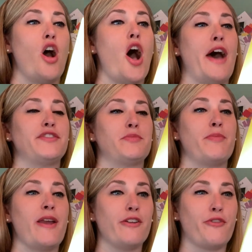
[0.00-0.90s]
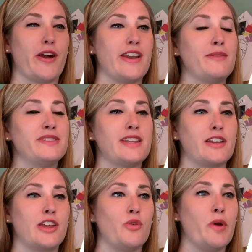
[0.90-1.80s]
off to prepare for it, and I'm
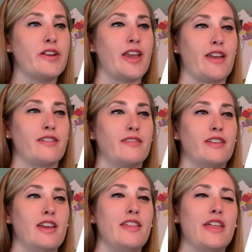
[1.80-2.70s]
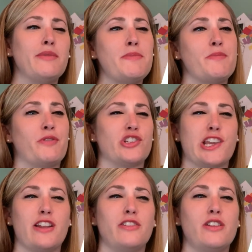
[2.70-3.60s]
stuck here working. That might be pushing
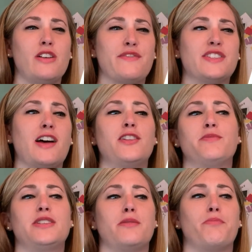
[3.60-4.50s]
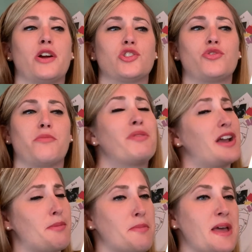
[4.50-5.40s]
it a little. I've seldom seen Barnstorm pick
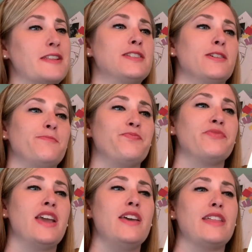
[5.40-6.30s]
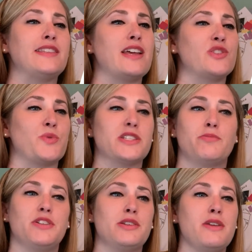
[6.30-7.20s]
up a pencil. That sounds
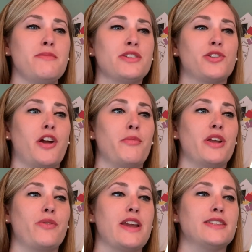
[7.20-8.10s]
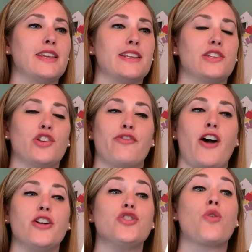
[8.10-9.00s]
reasonable to me, Mr. Kermit agrees. It isn't your
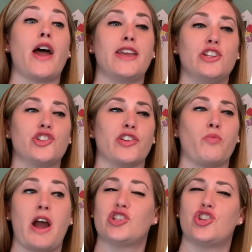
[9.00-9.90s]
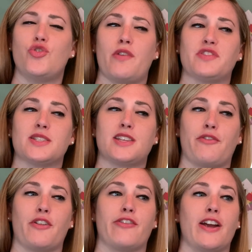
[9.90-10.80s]
fault. You got injured. Why should you have to
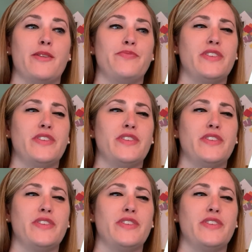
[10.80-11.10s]
suffer for it?